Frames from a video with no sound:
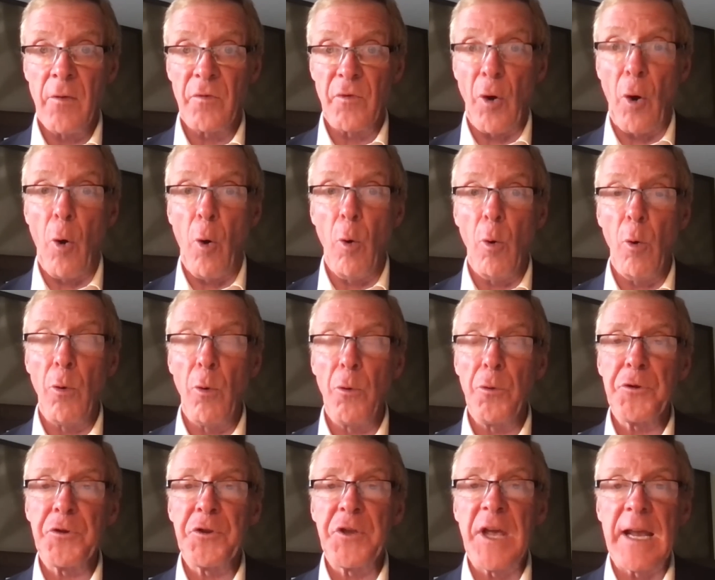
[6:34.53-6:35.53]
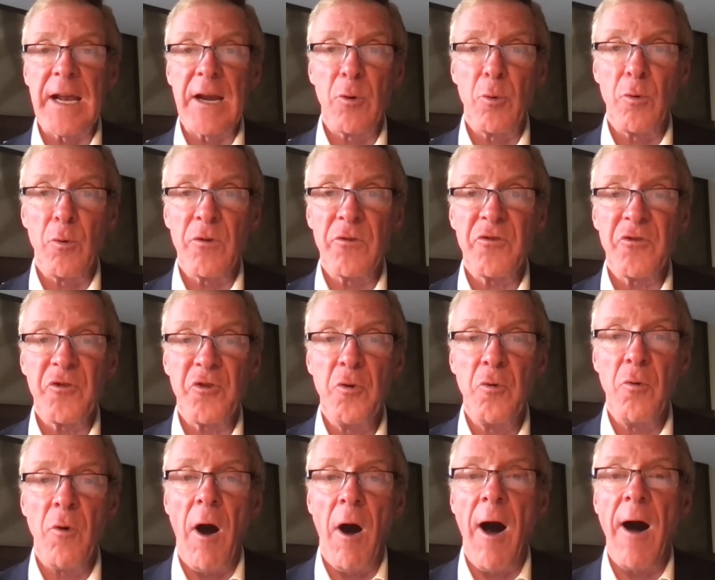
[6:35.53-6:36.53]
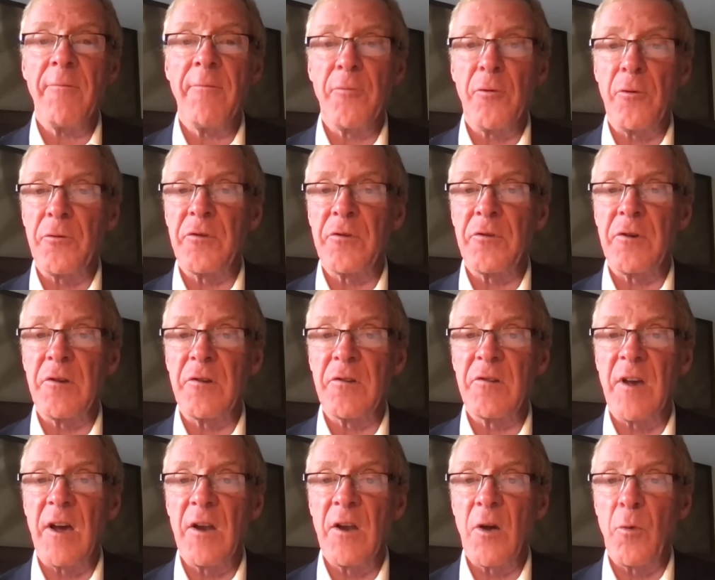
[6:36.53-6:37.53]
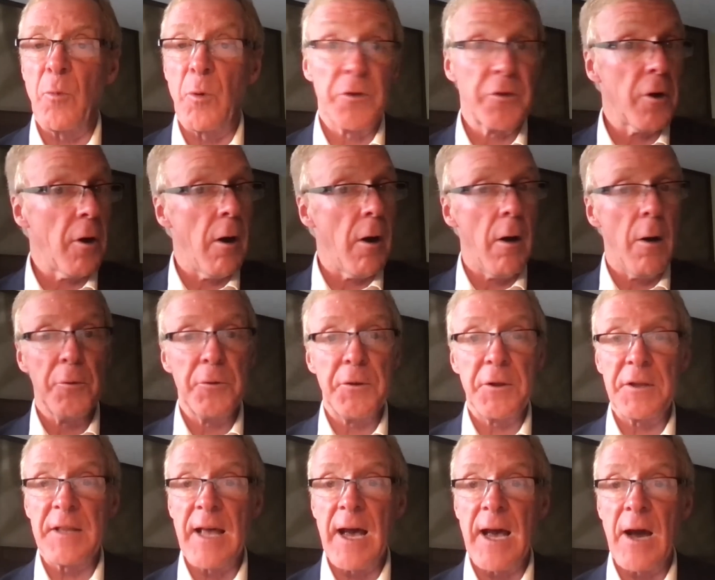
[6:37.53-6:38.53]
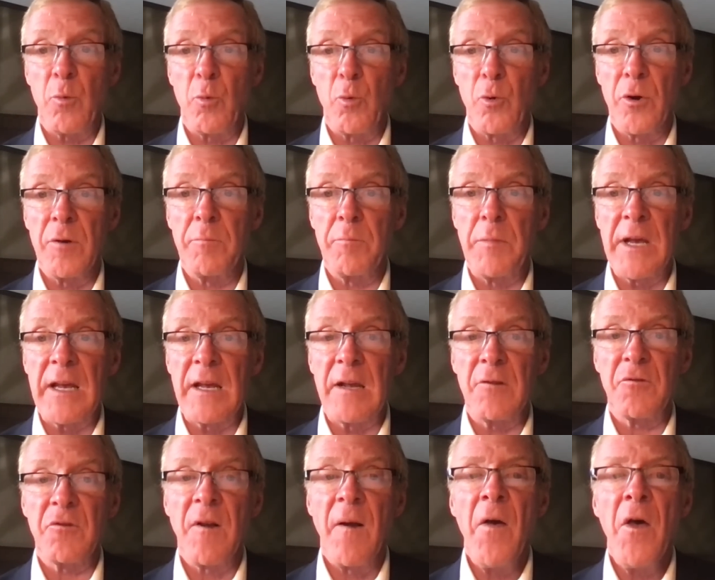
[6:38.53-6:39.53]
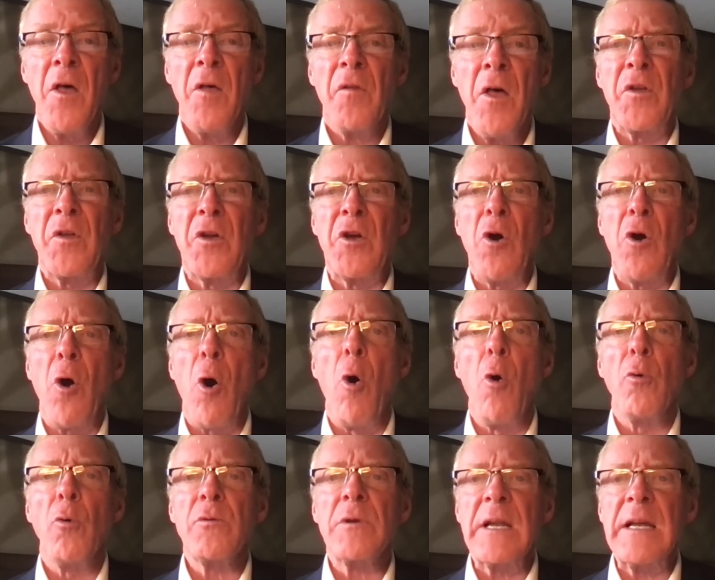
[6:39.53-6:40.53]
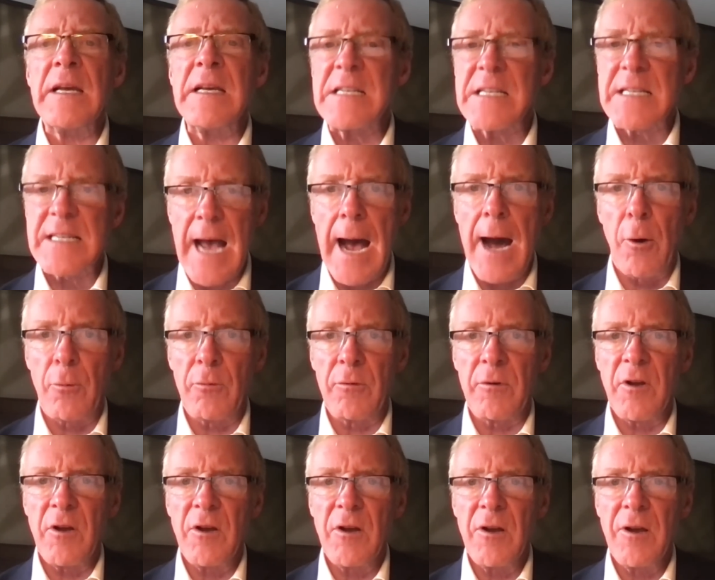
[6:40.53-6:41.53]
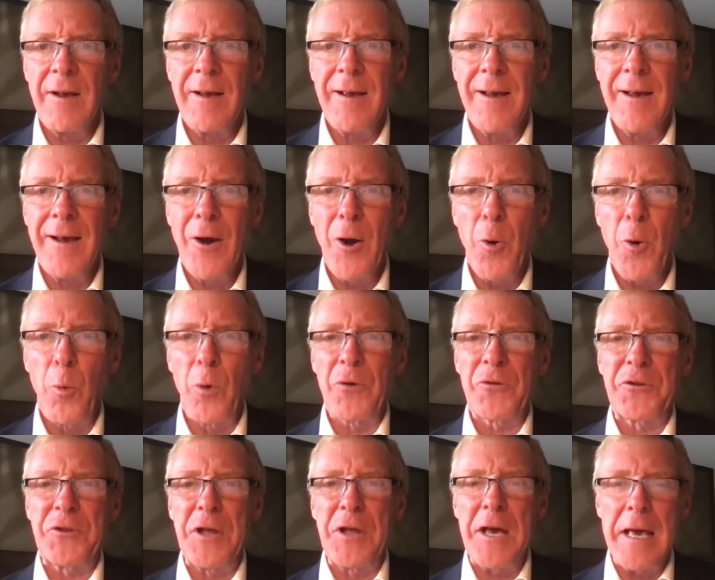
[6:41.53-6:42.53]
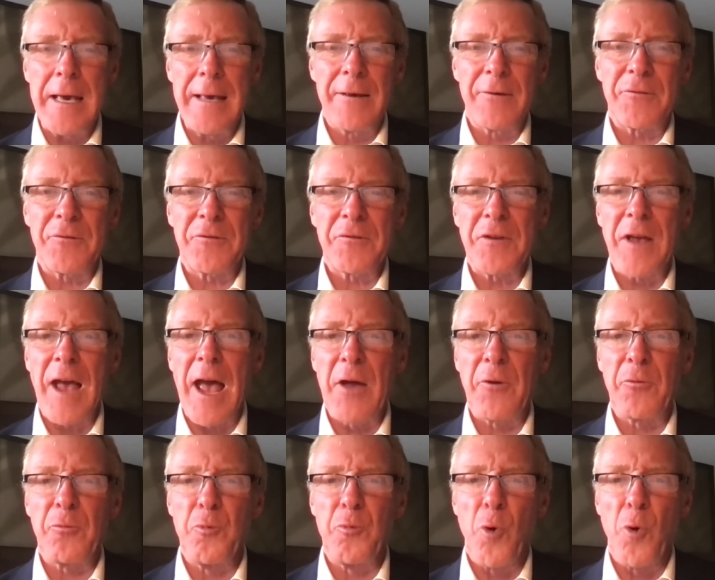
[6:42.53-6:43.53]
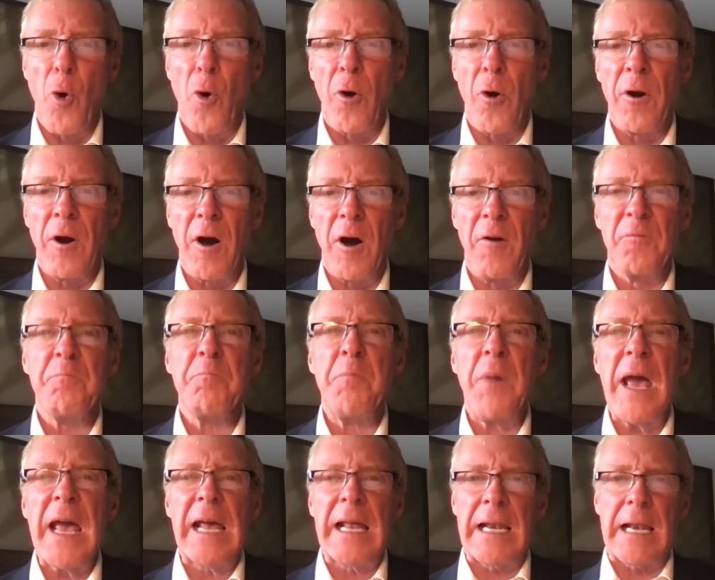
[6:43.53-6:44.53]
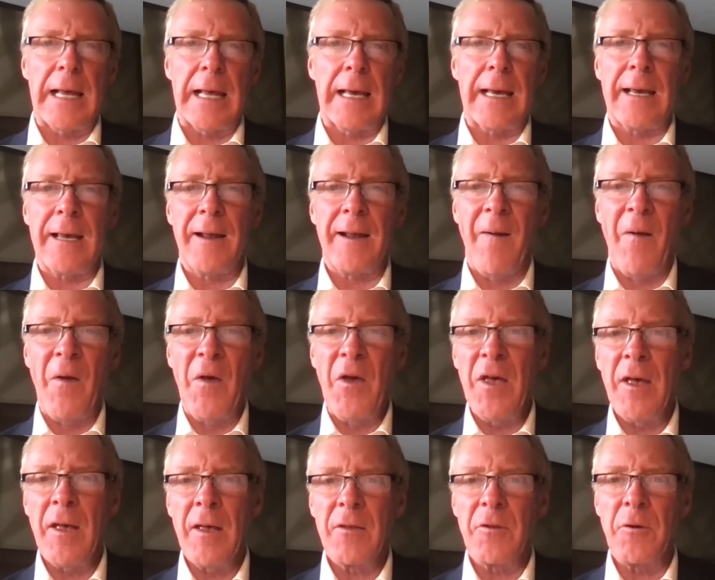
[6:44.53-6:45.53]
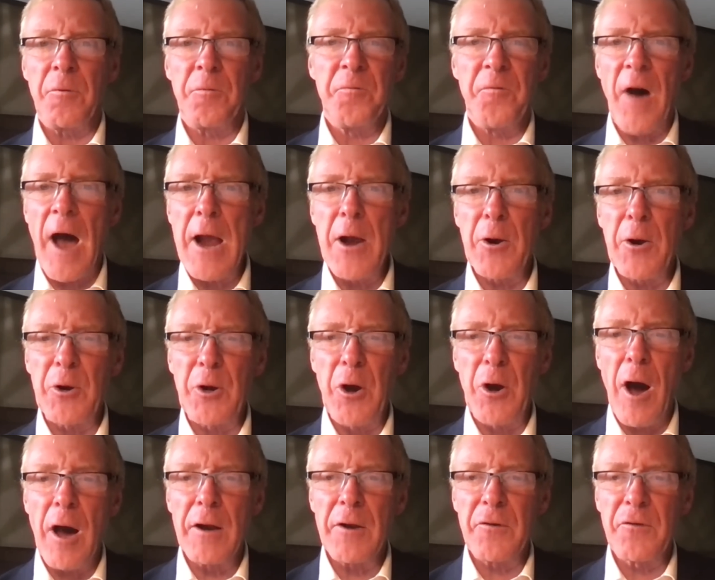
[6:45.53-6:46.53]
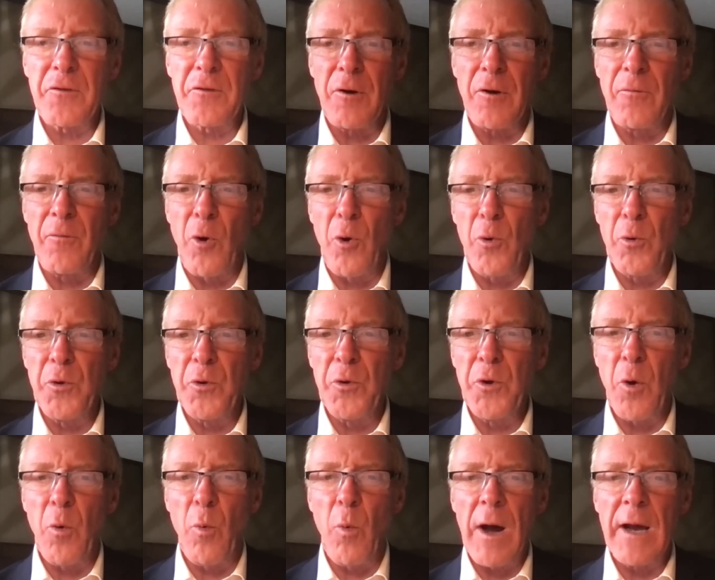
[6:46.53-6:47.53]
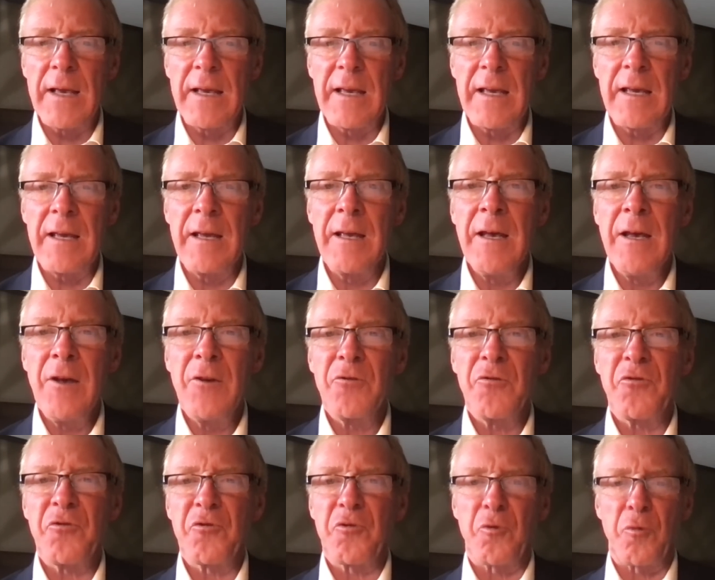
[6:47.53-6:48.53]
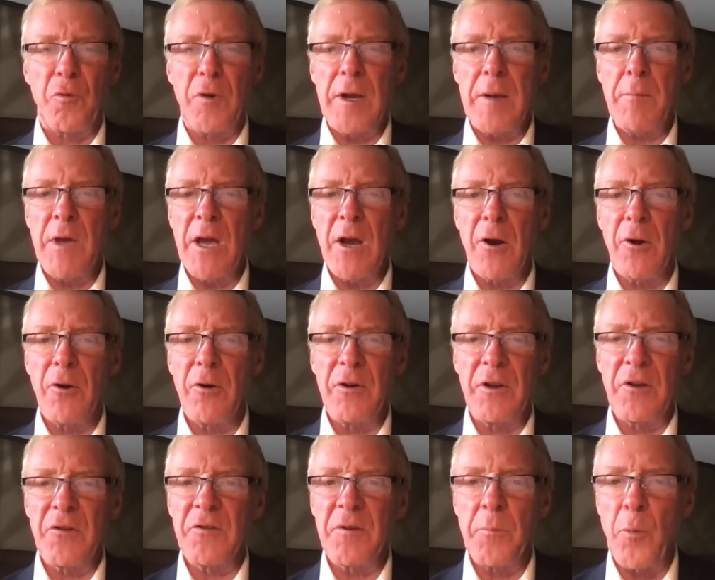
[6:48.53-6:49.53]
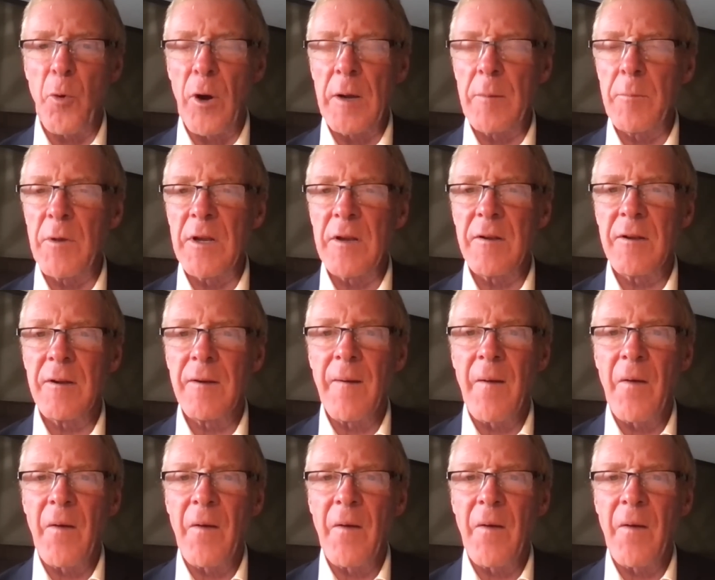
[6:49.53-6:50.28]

The whole thing was too awful, she said, with all that that word means. The only sound was the hiss and roar of Pele, the fire goddess of old Hawaii, screaming her disappointment.